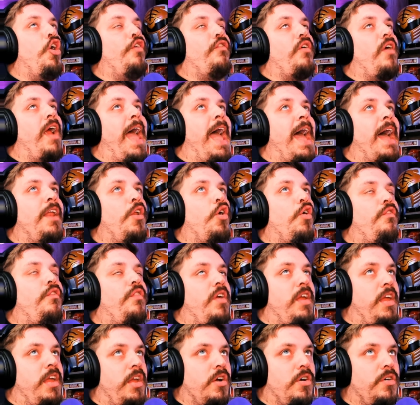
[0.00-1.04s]
over head over
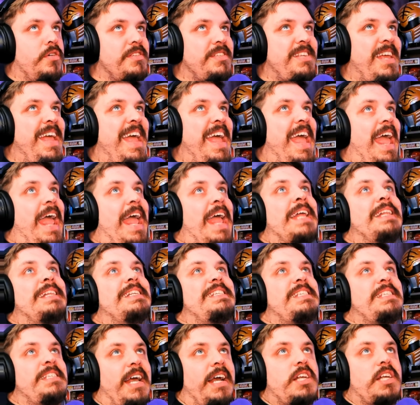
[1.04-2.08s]
heels in
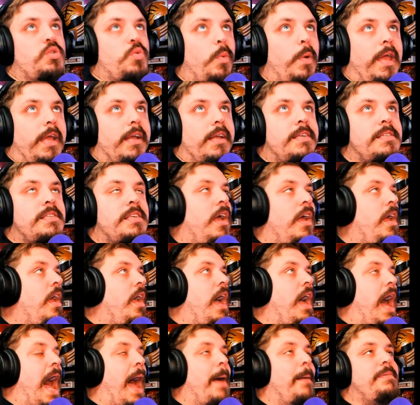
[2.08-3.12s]
six weeks.
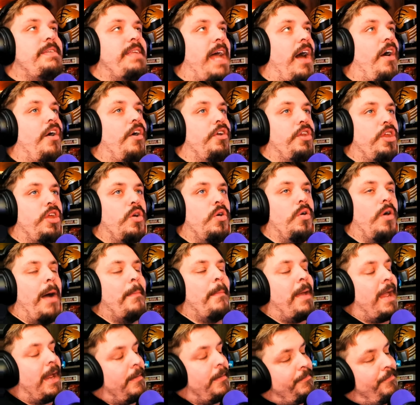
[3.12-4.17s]
I'm telling you, I
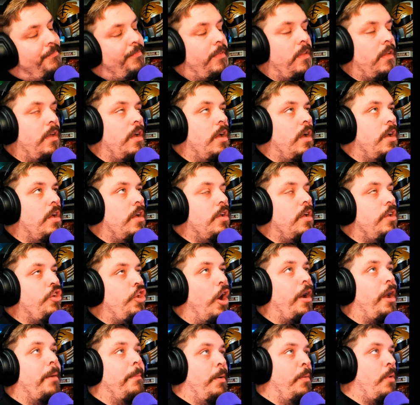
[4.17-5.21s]
mean,
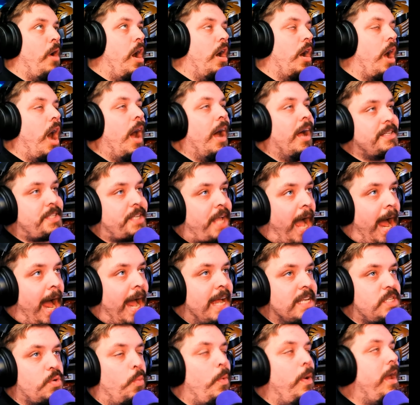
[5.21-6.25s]
don't get me wrong, us
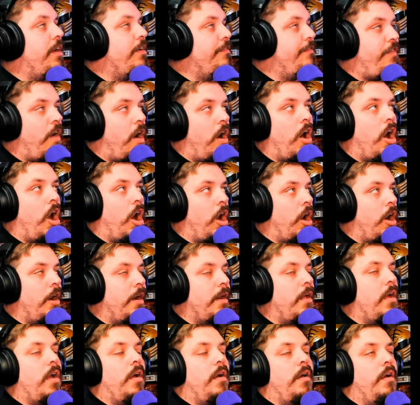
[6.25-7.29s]
guys, we can fall
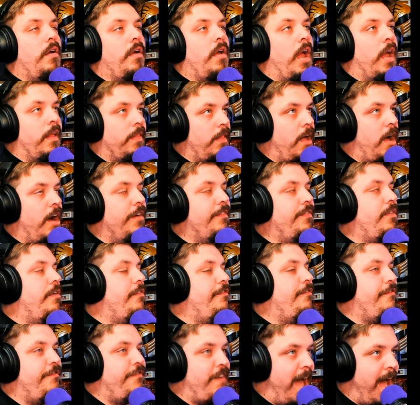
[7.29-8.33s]
hard in love
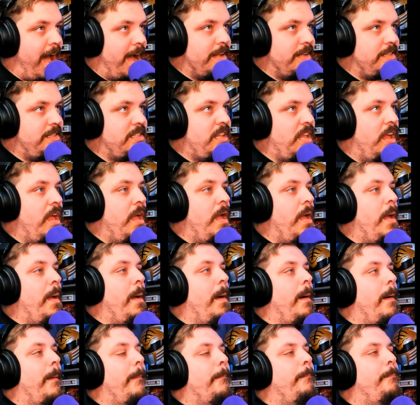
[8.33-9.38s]
fast.
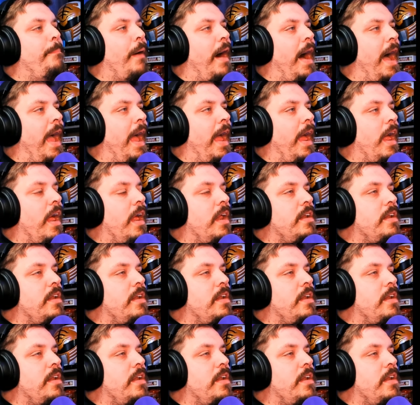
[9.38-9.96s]
But